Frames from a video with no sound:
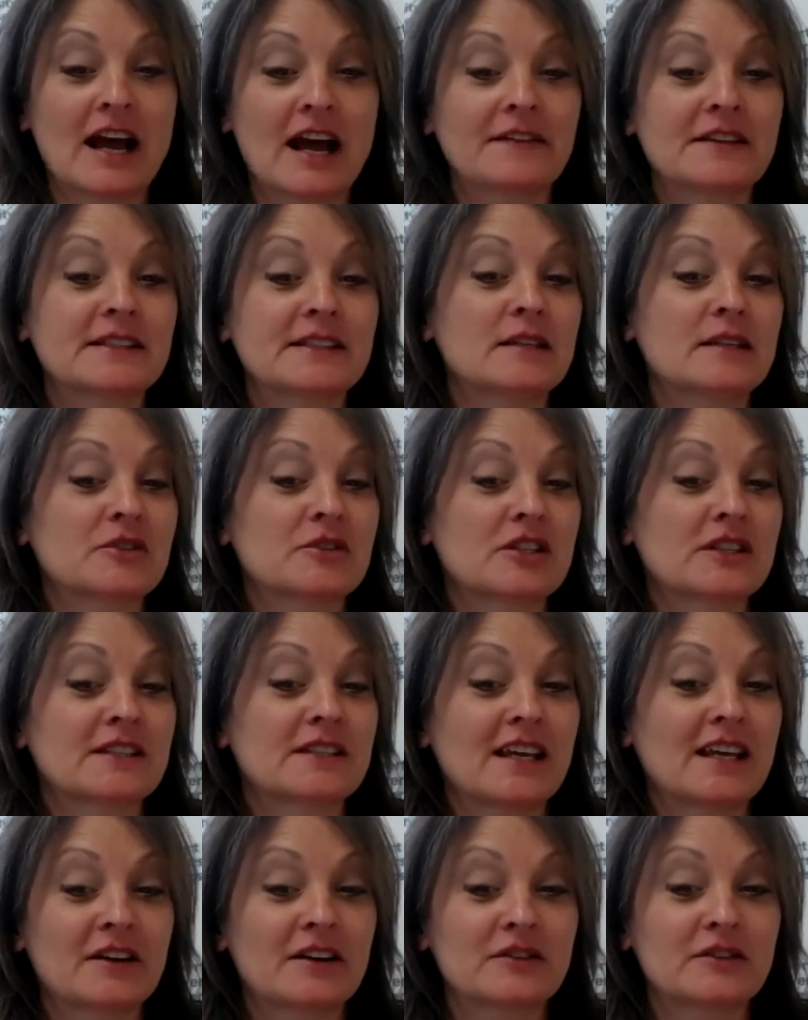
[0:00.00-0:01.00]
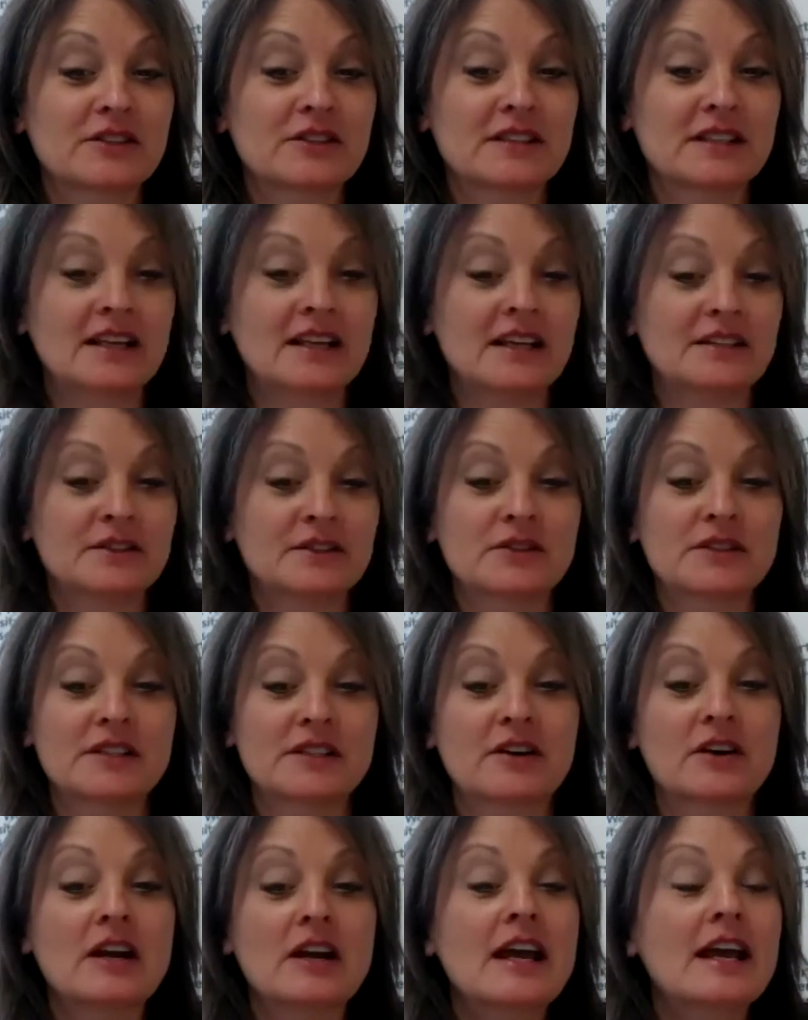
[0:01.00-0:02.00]
at the Steeplechase Cancer
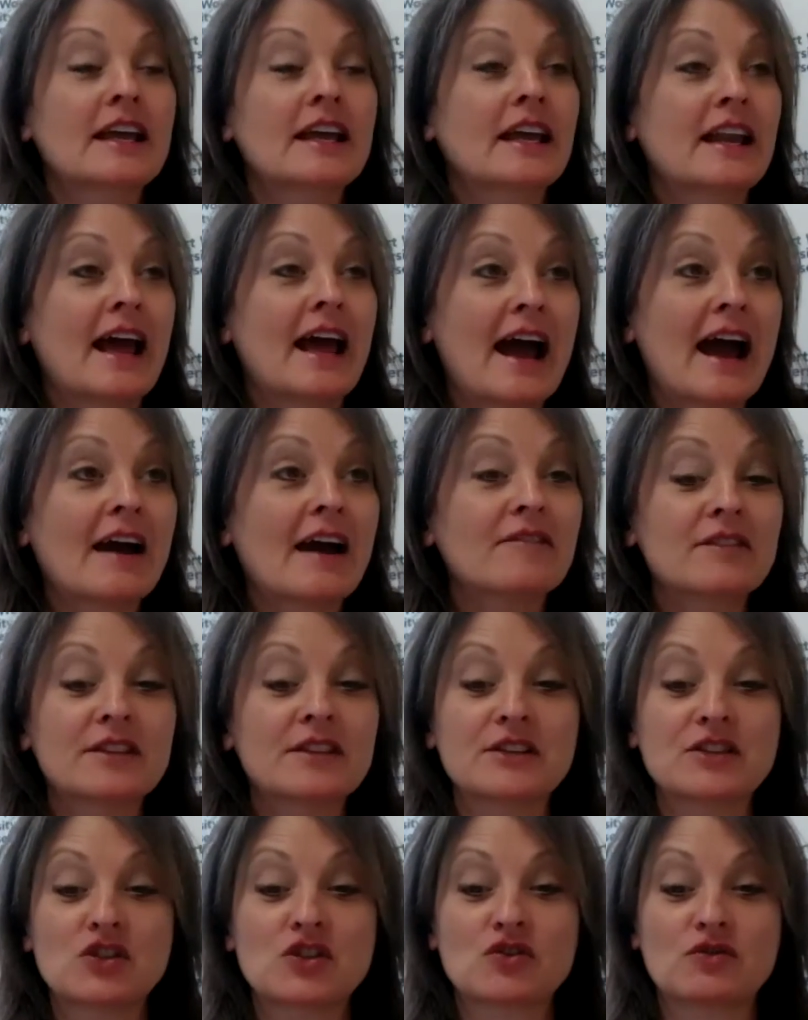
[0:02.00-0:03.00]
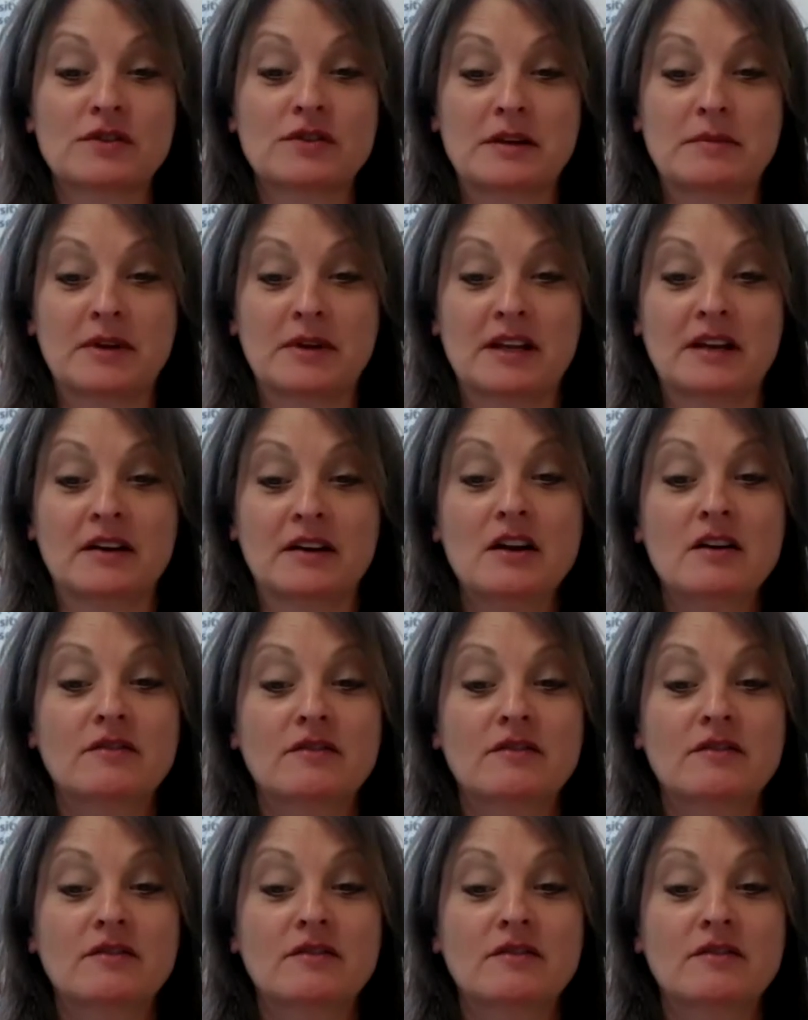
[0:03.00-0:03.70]
Center can have this treatment